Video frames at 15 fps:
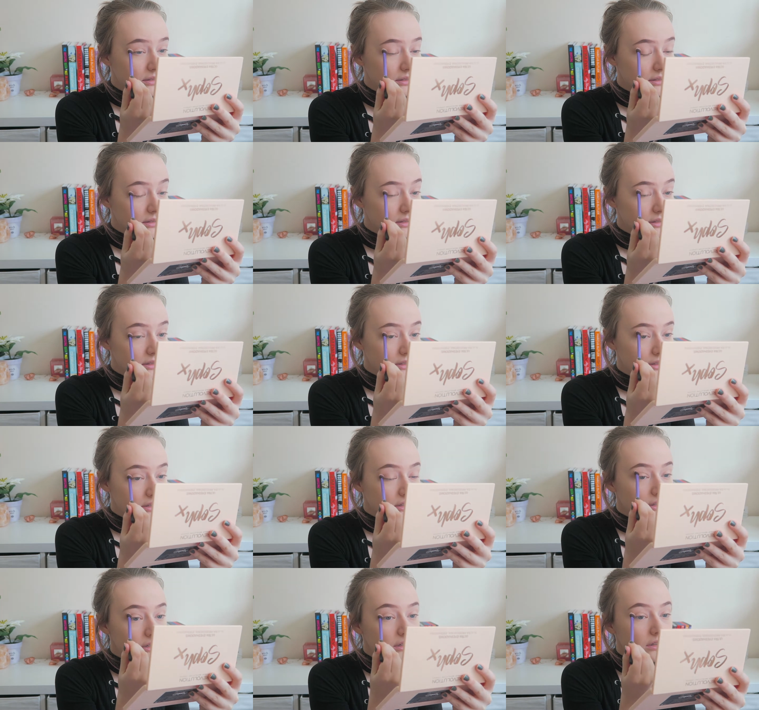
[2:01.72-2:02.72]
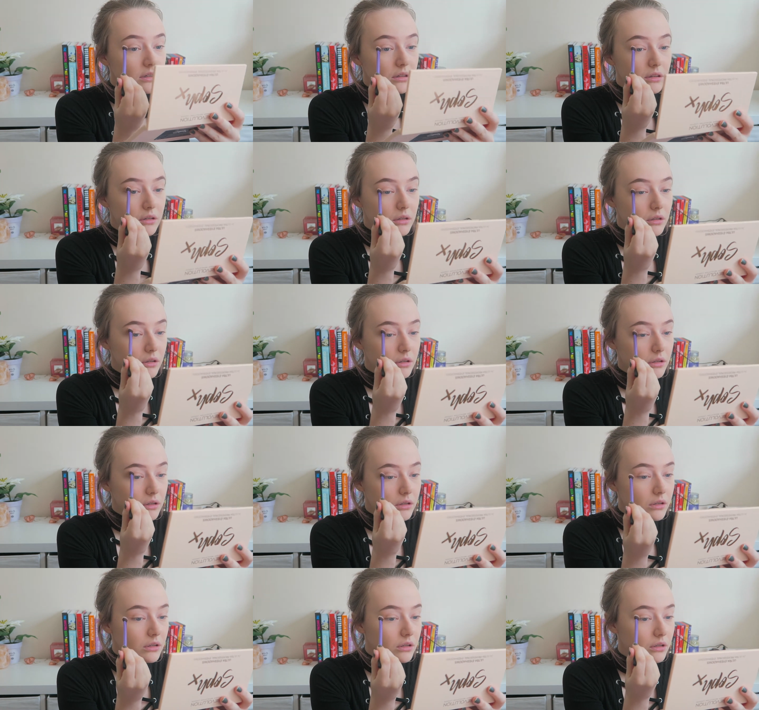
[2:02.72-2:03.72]

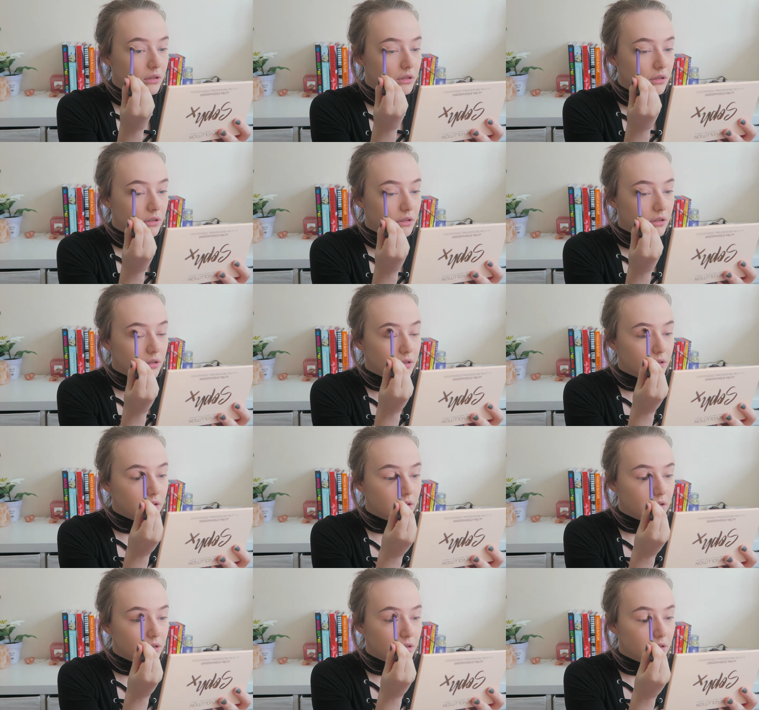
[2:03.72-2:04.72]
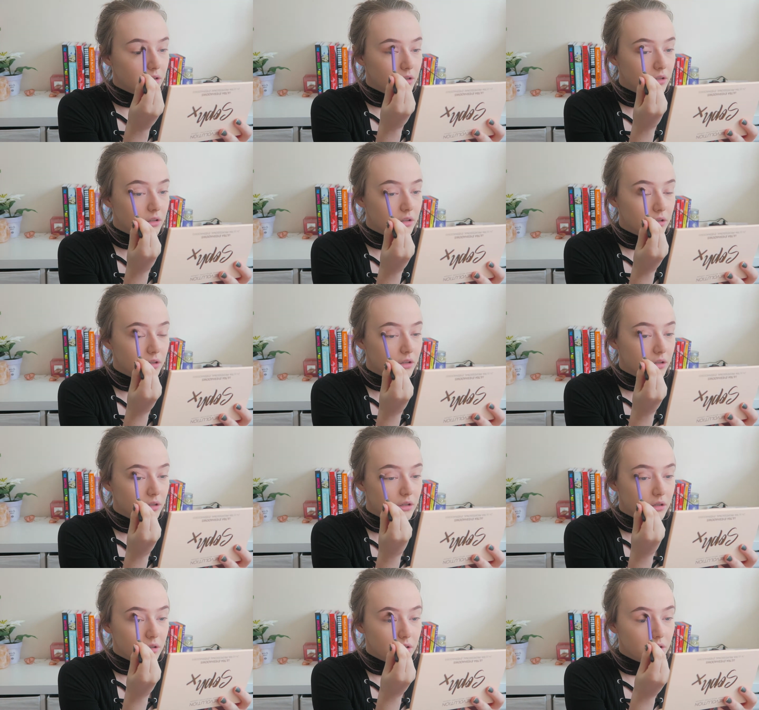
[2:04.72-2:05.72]

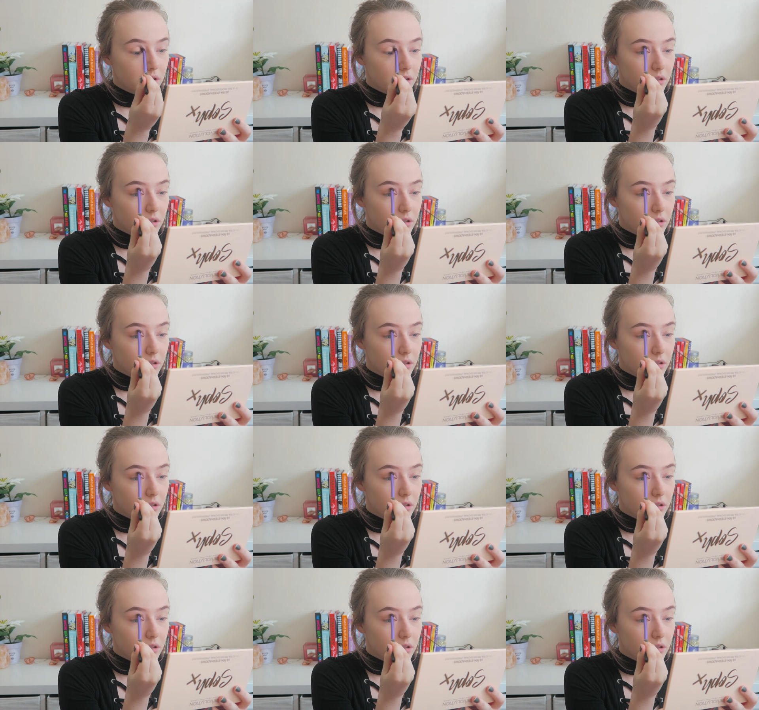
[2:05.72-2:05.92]
(no one is talking)